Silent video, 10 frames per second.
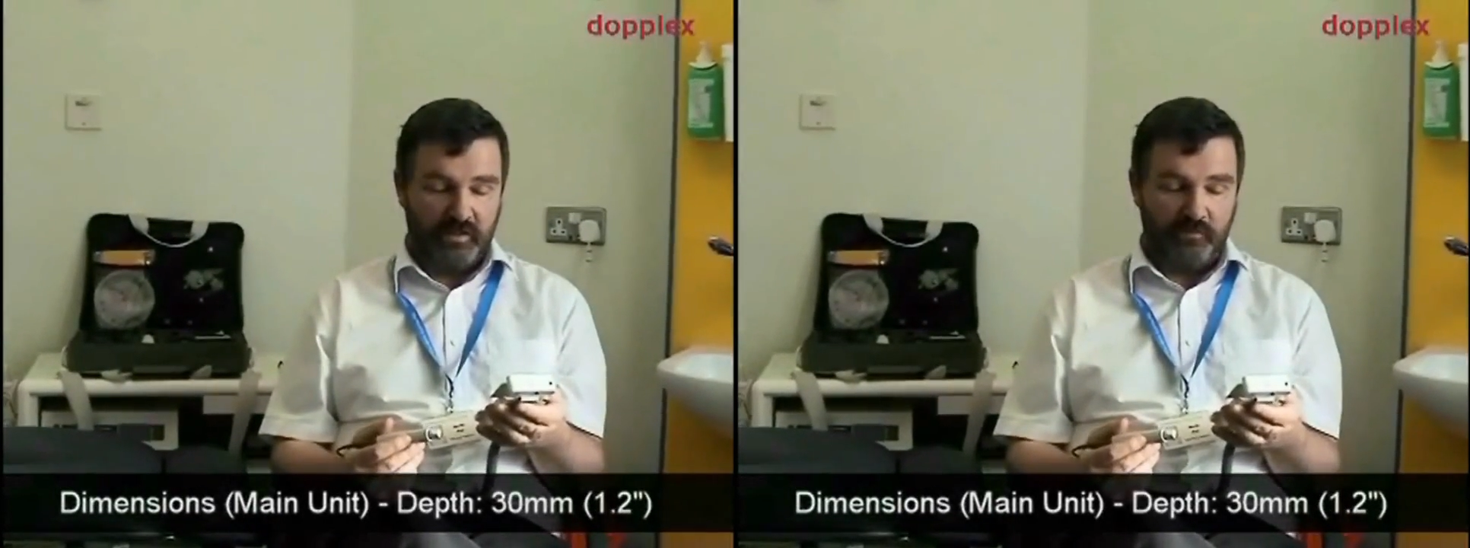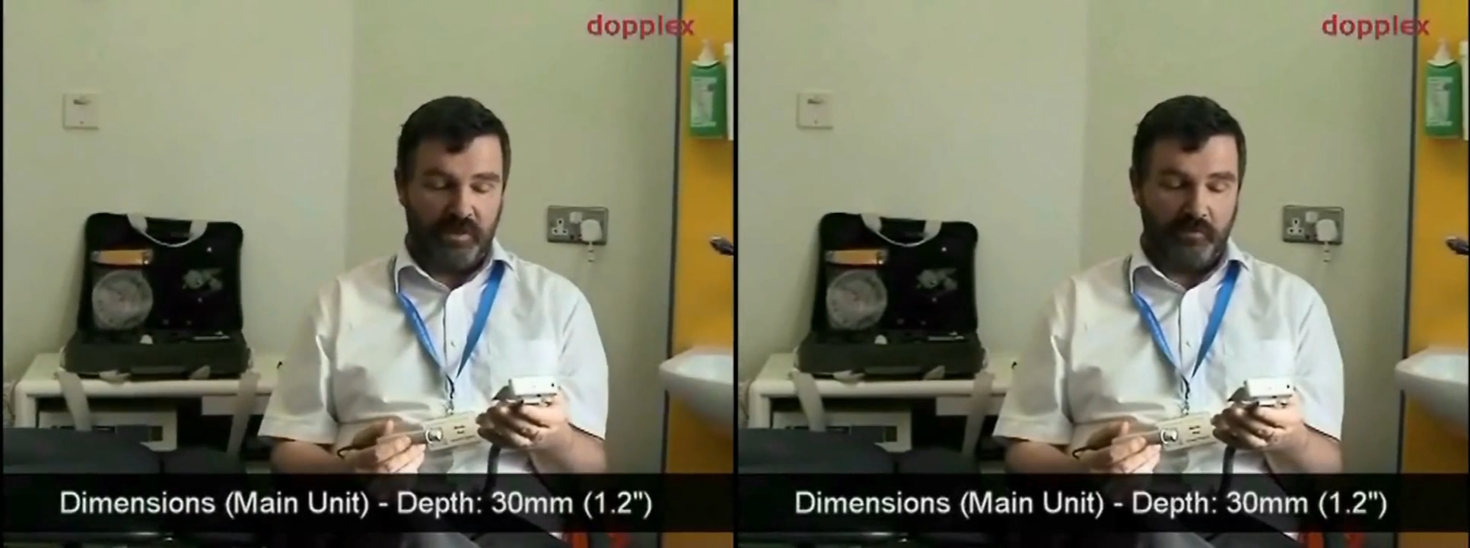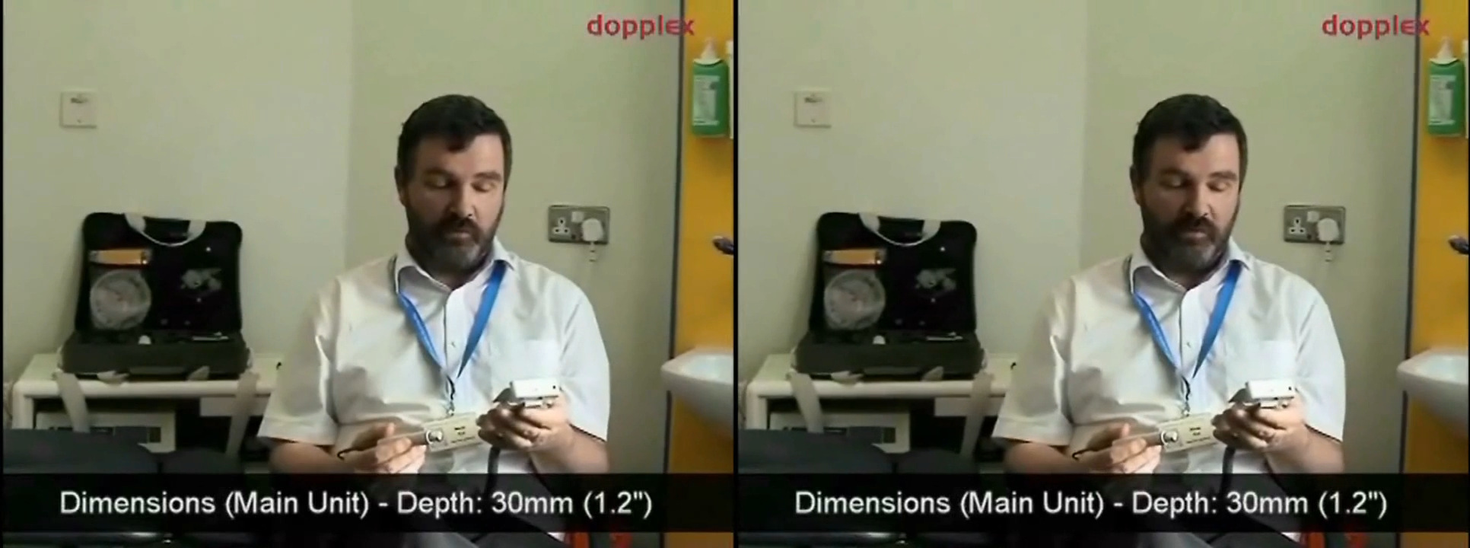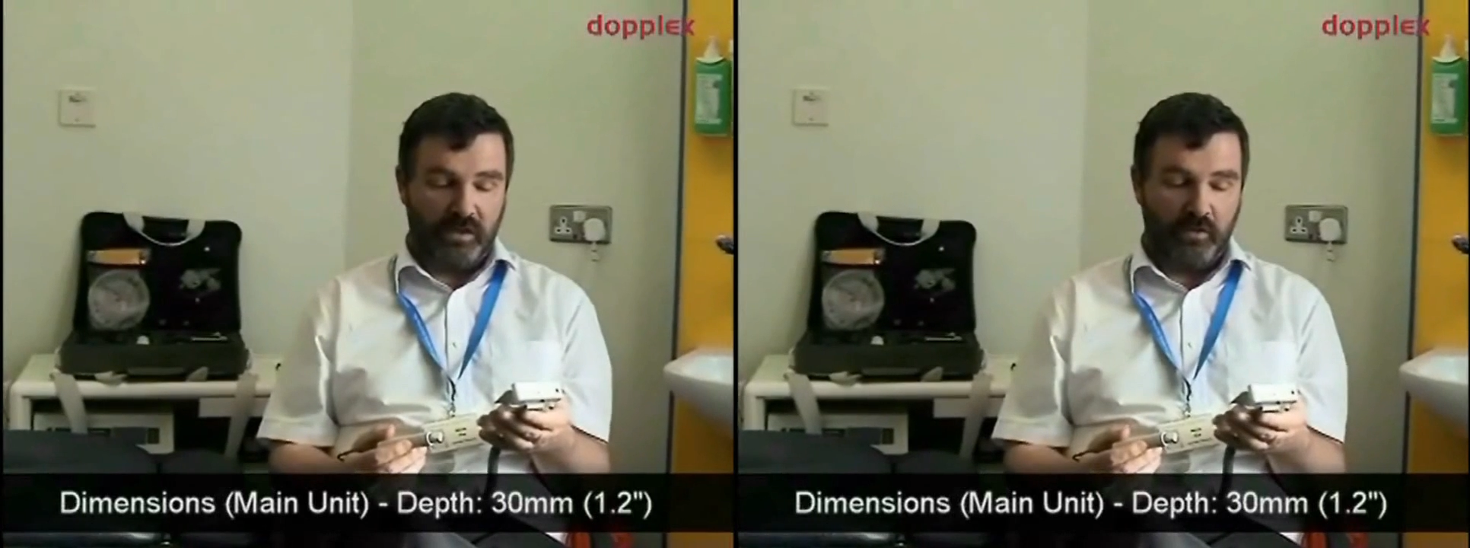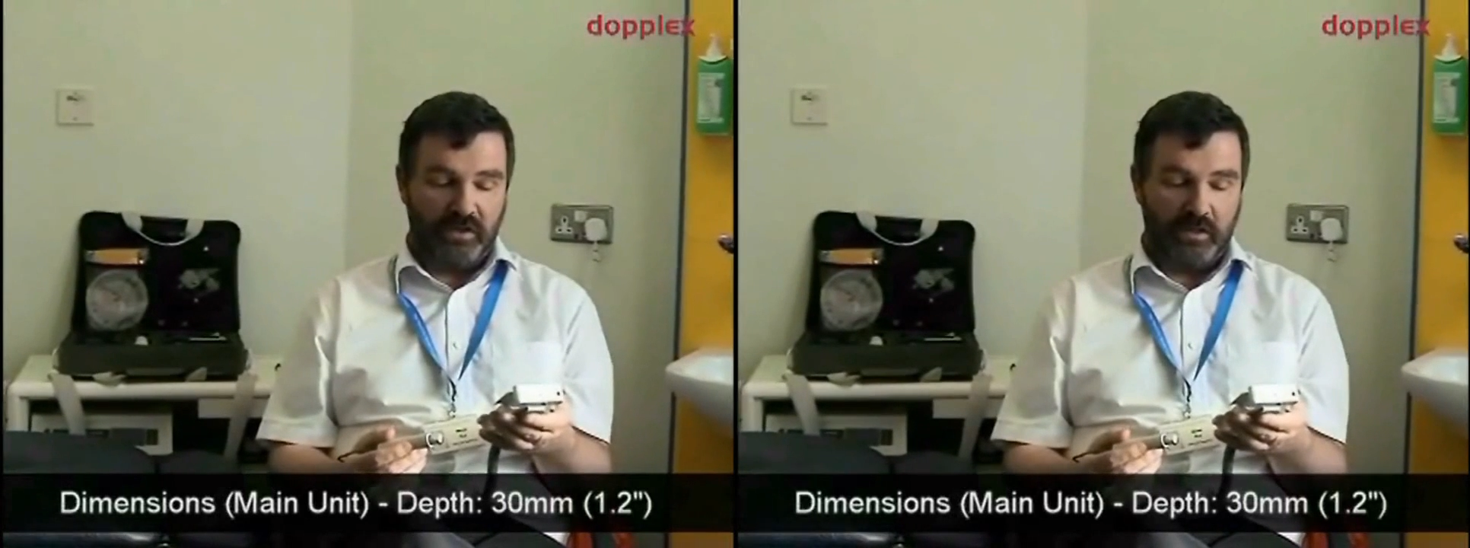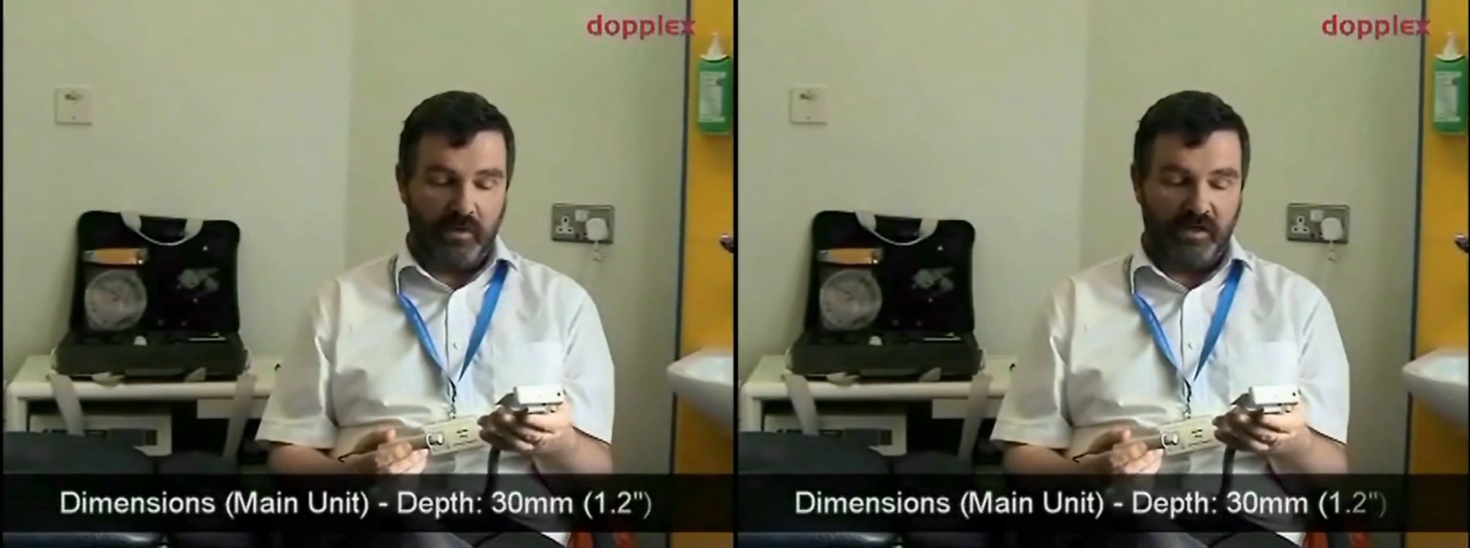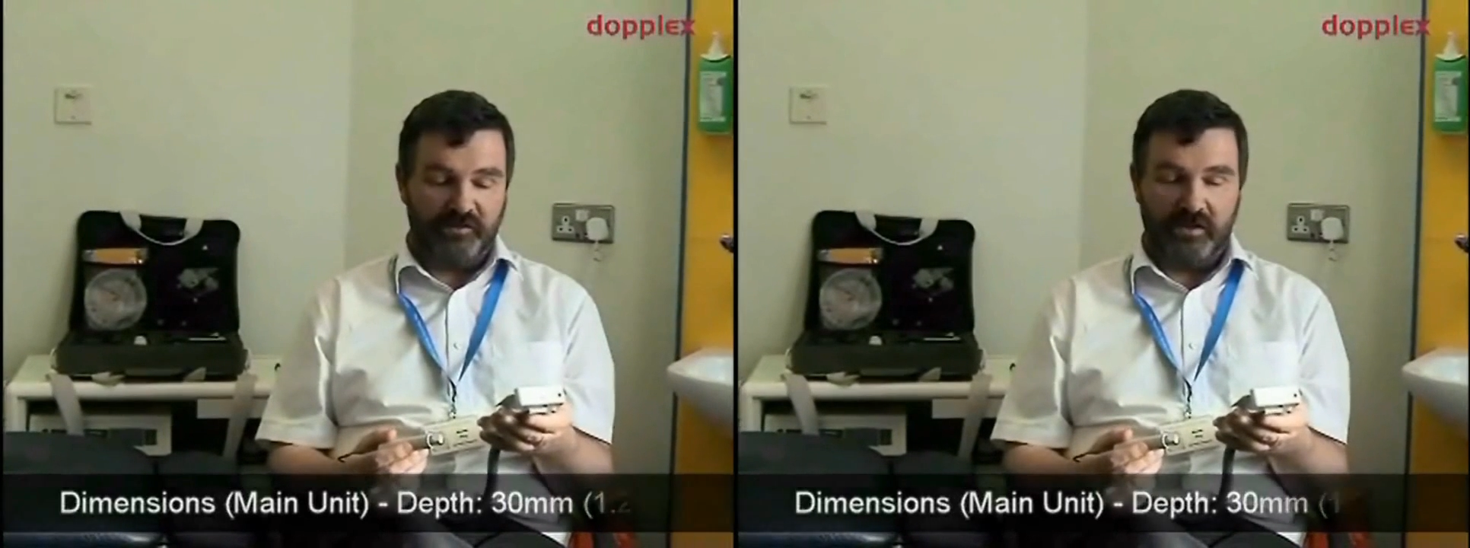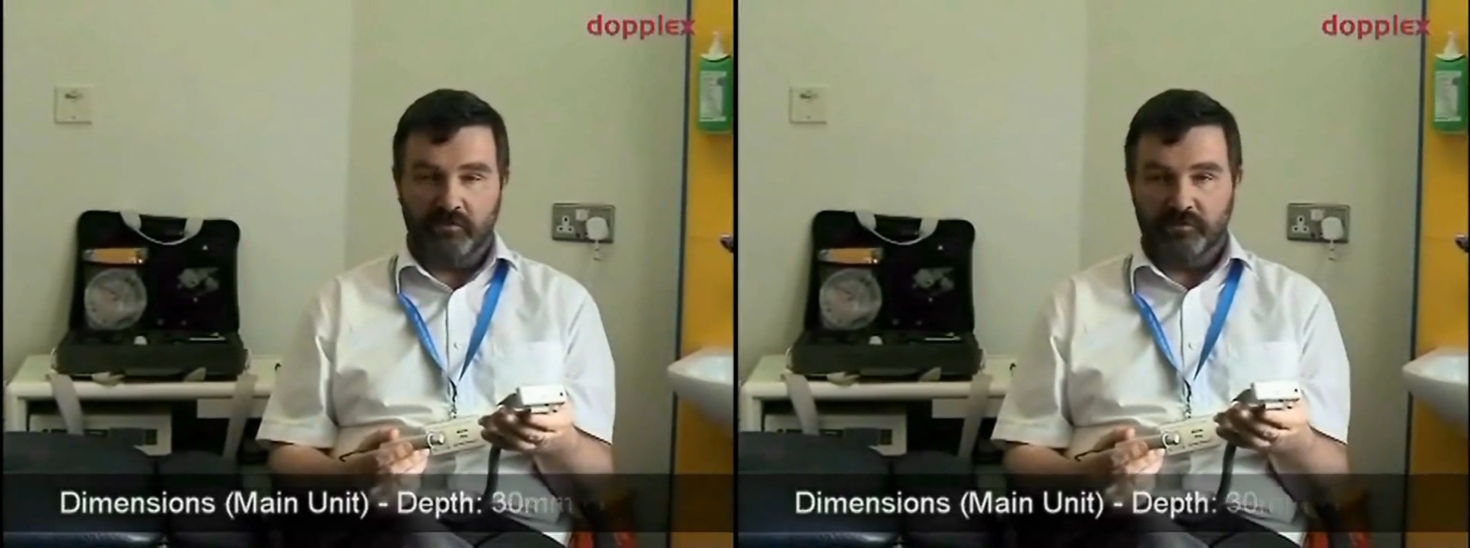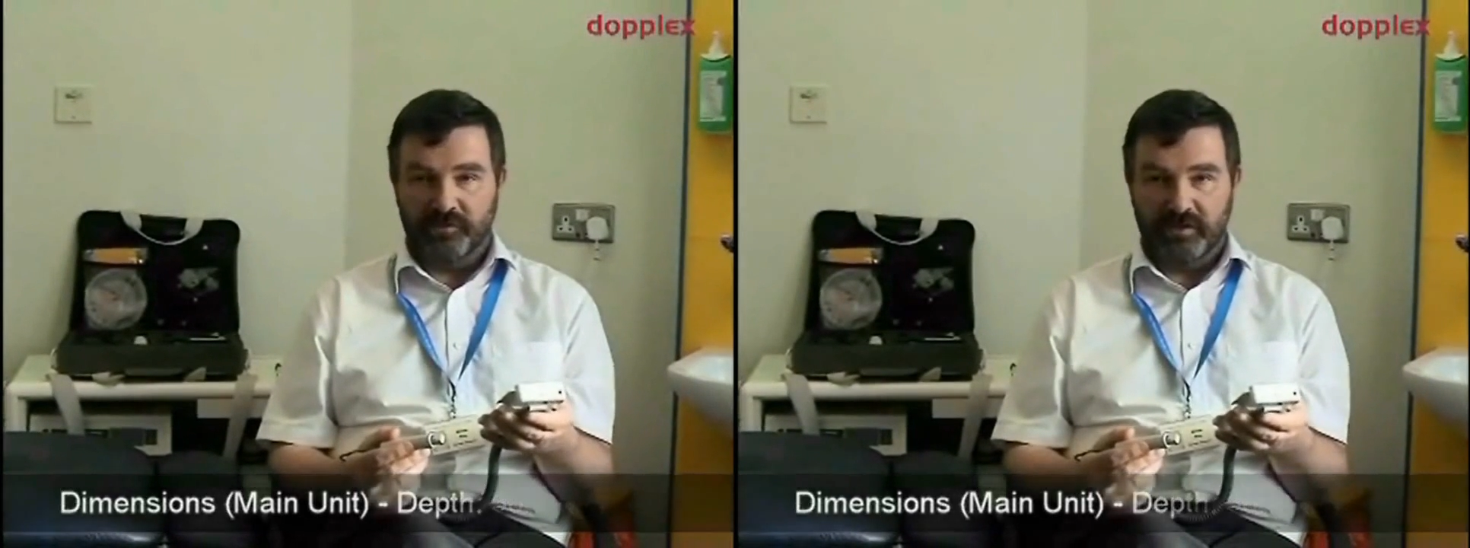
in people with lower limb arterial